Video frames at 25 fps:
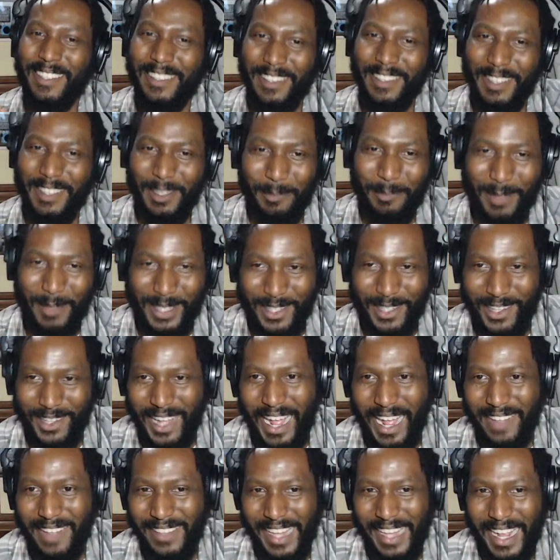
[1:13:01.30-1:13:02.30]
but you don't
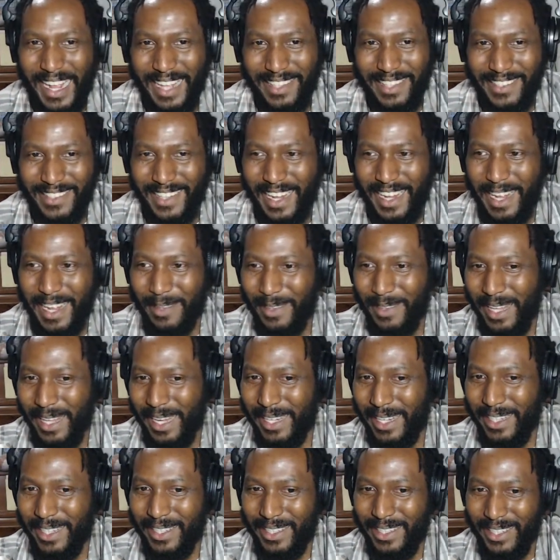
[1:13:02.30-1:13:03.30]
have to answer that.
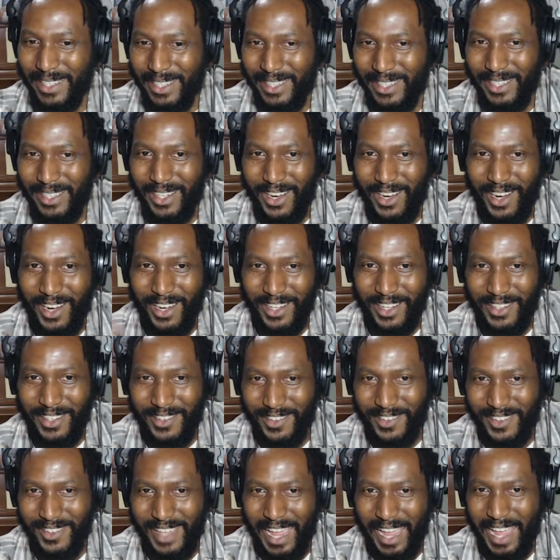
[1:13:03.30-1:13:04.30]
Like, are
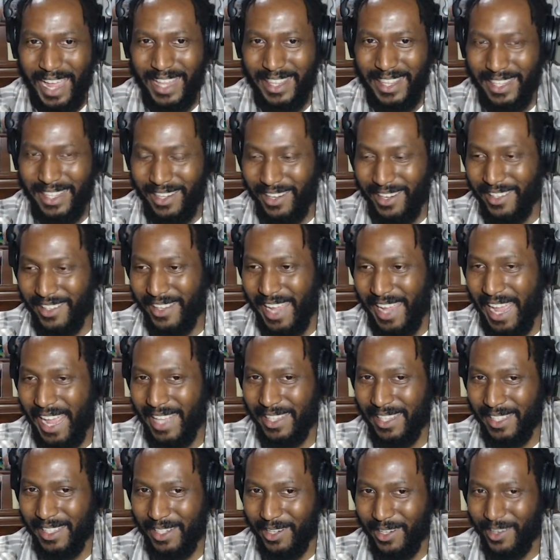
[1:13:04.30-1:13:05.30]
you
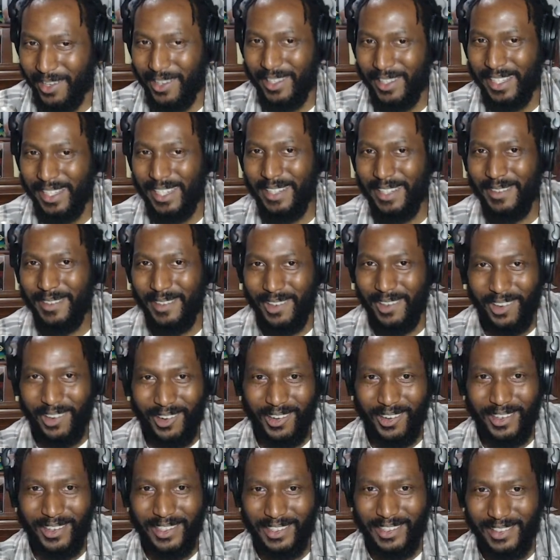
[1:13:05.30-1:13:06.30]
Catholic currently,
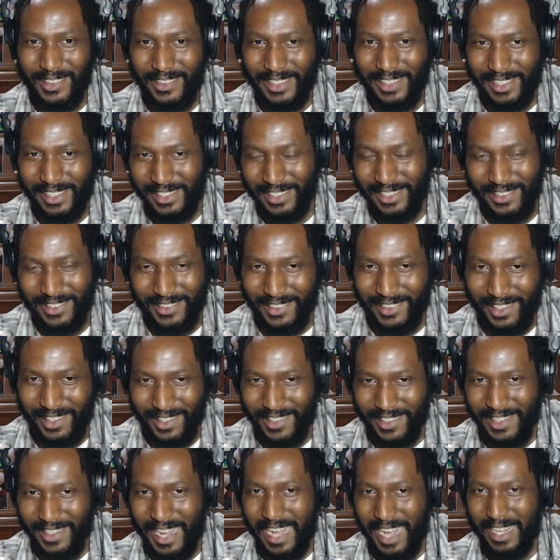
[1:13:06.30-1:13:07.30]
or are
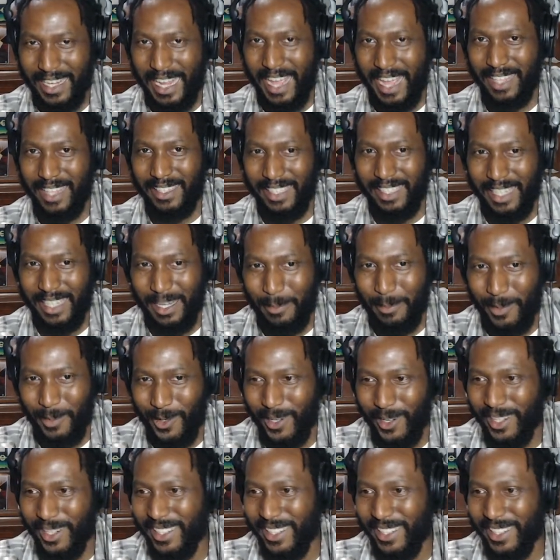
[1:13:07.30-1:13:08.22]
you not Catholic anymore?